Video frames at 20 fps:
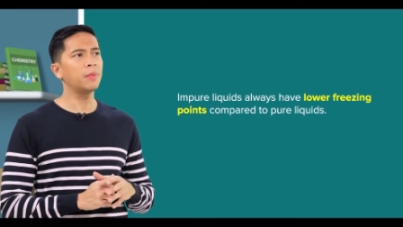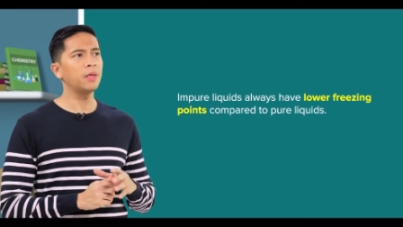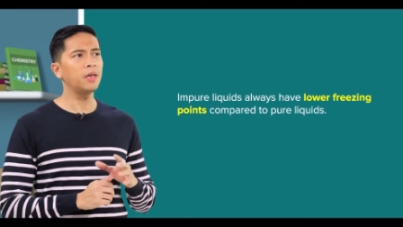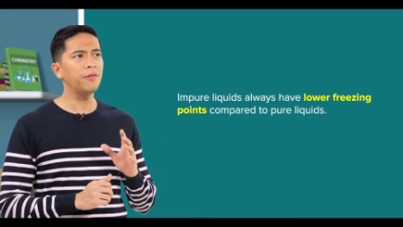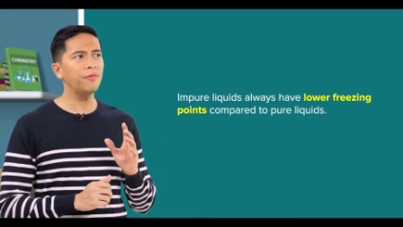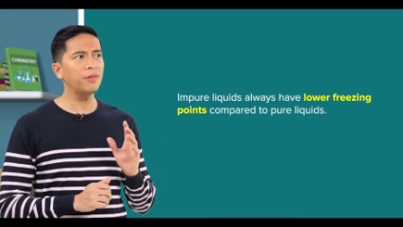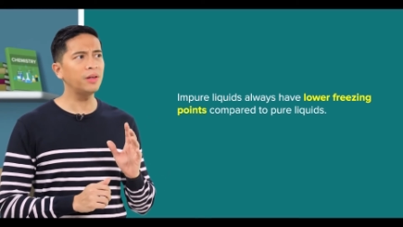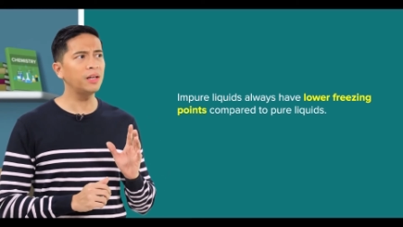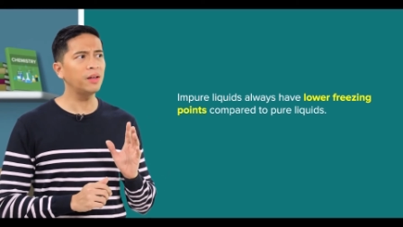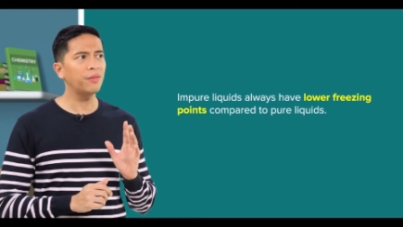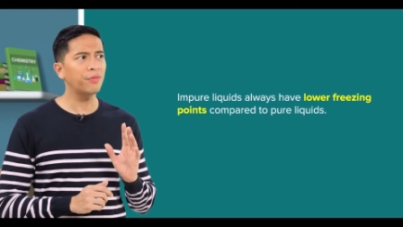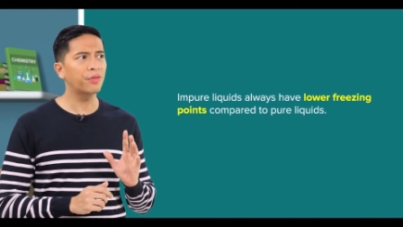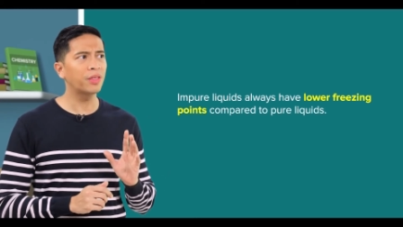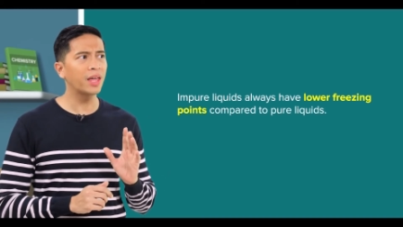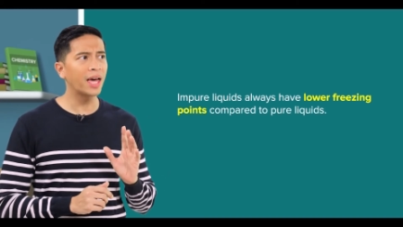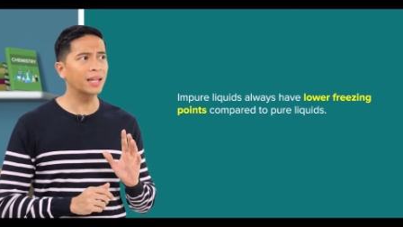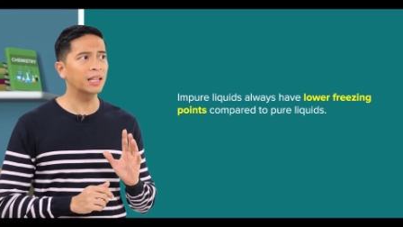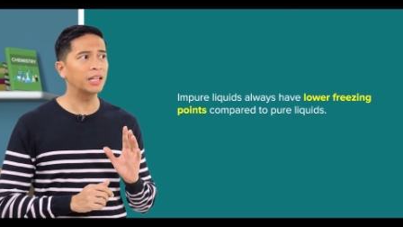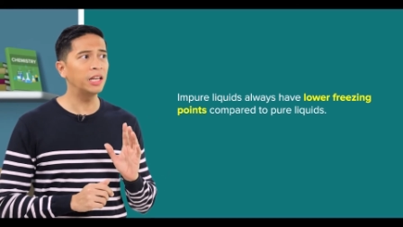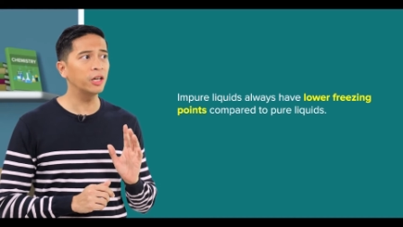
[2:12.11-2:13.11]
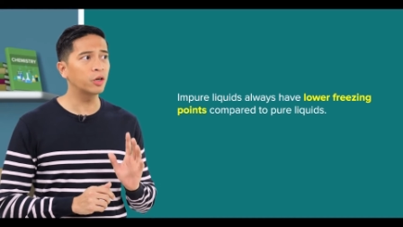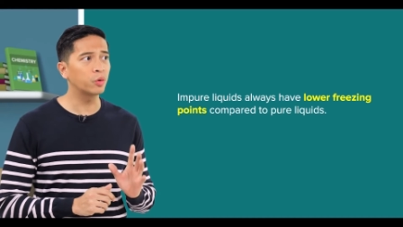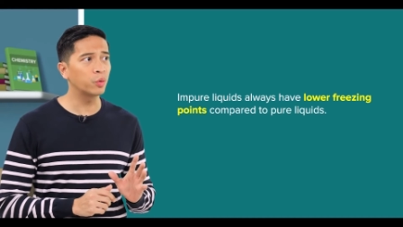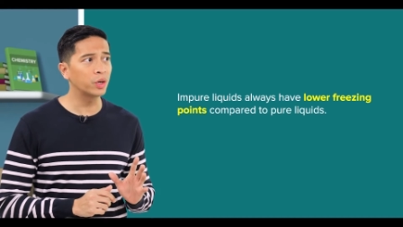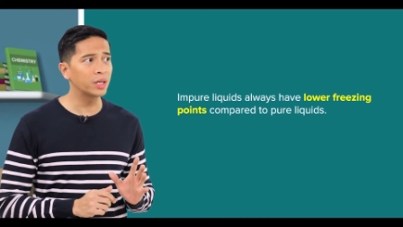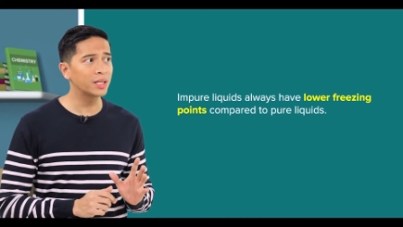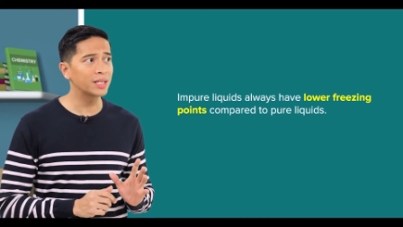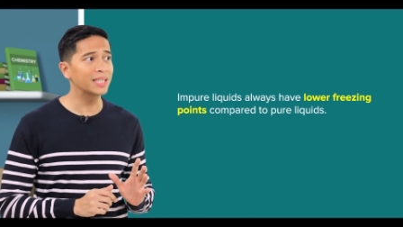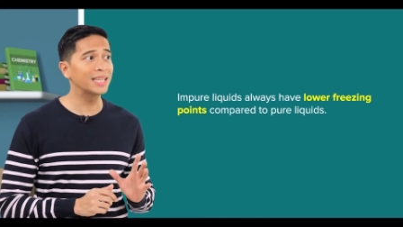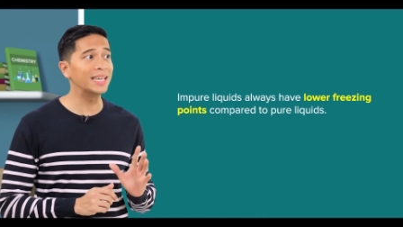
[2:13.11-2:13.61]
even if that
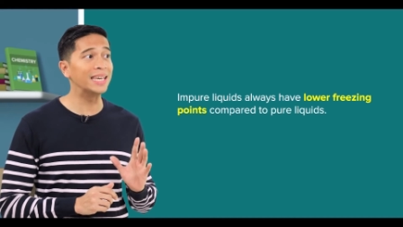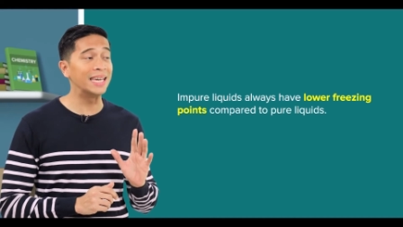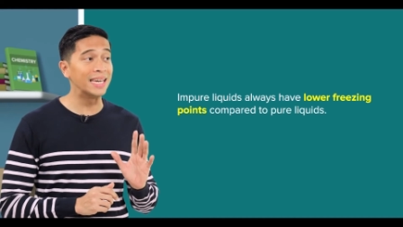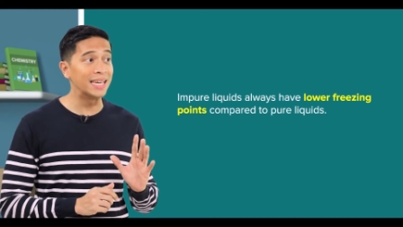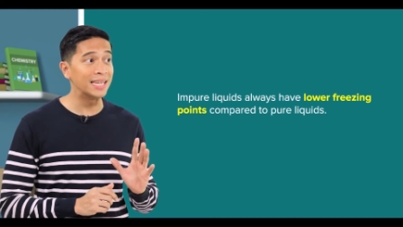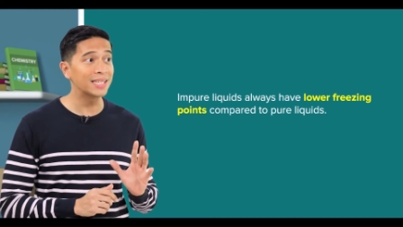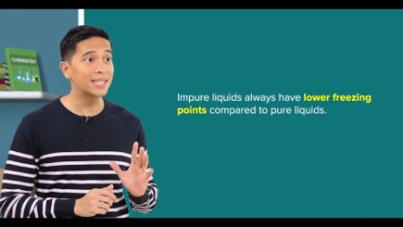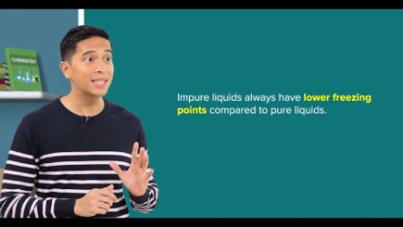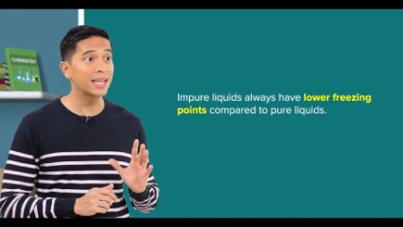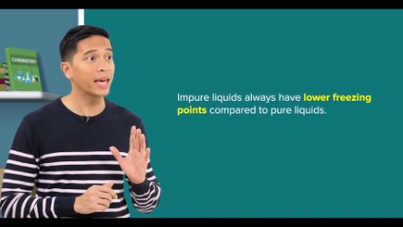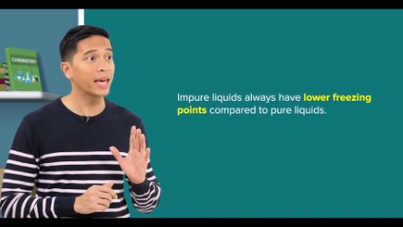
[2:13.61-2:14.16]
liquid is